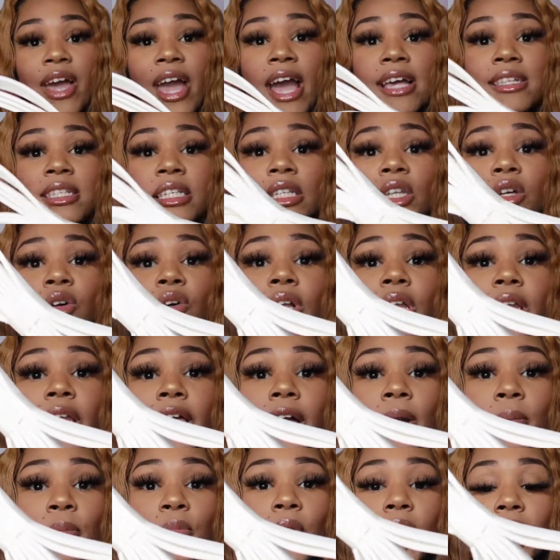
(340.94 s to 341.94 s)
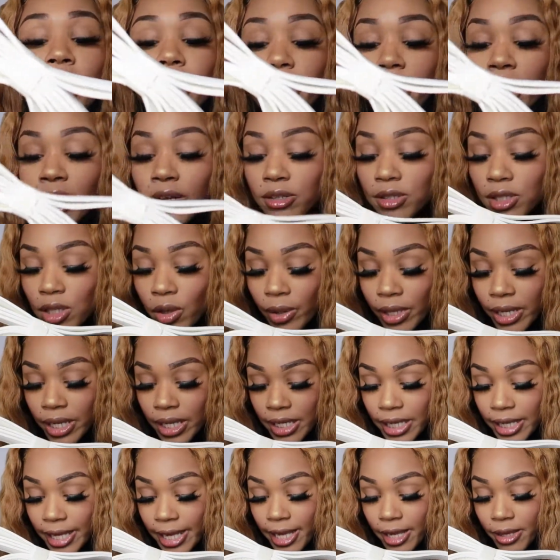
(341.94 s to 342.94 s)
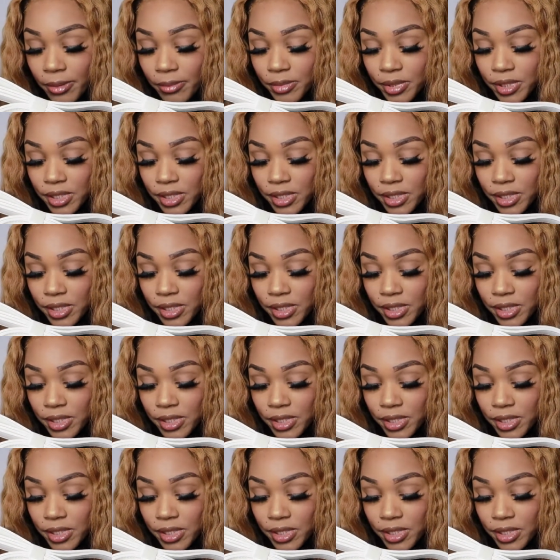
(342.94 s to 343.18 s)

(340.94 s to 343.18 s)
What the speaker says: has a little clamp right here, so it clamps.